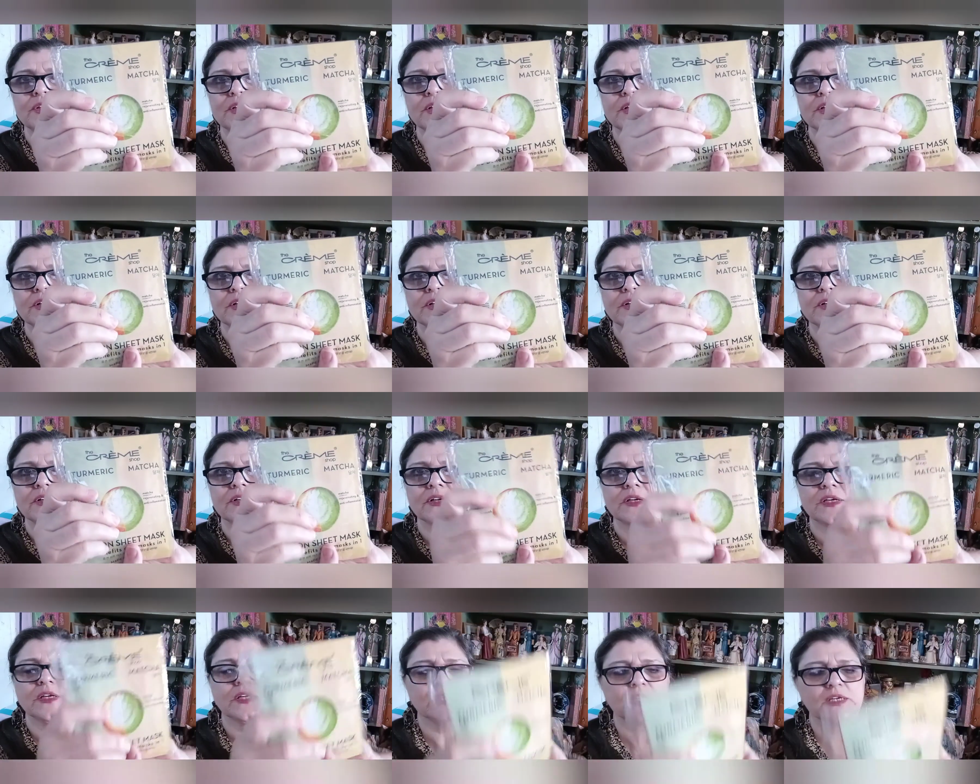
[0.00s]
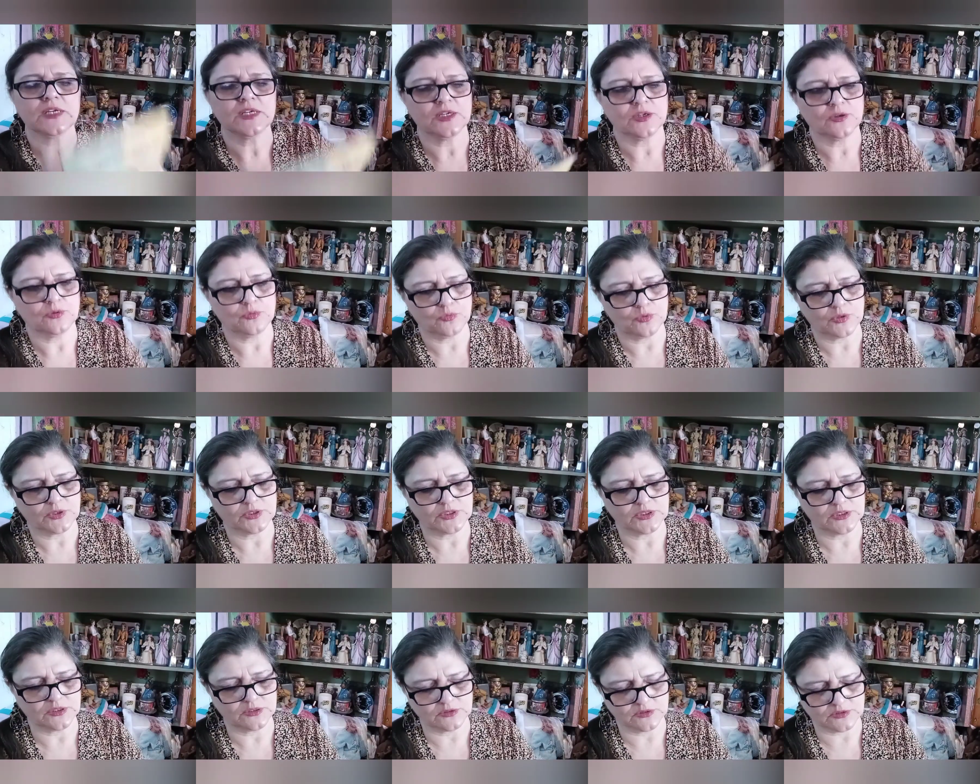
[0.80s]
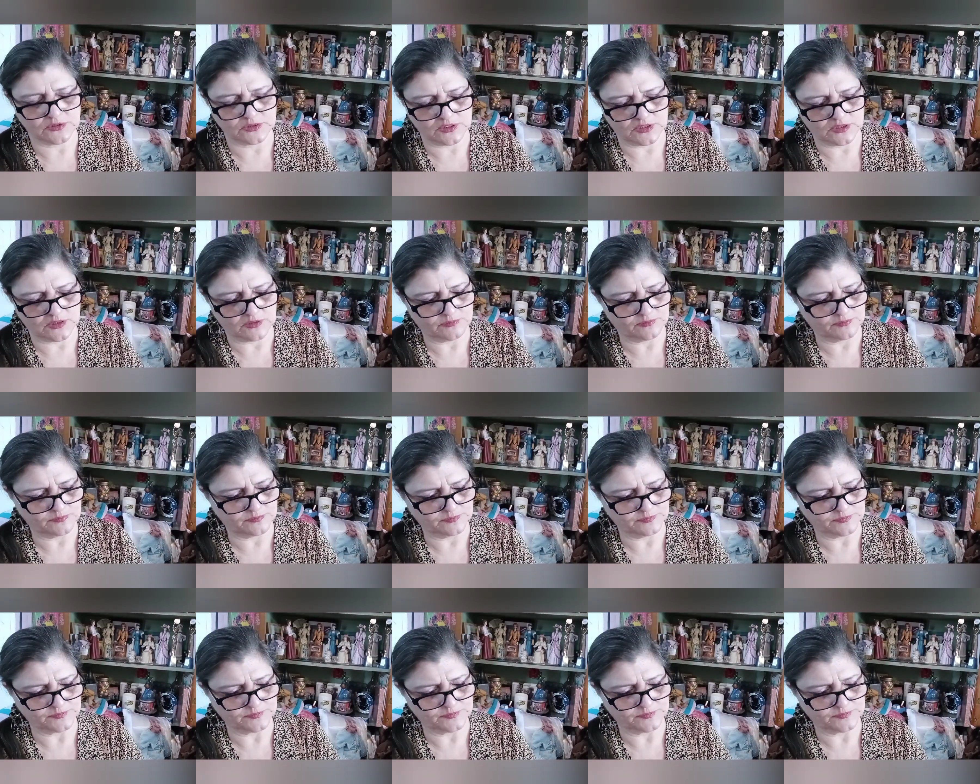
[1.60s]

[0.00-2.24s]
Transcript: there. One is um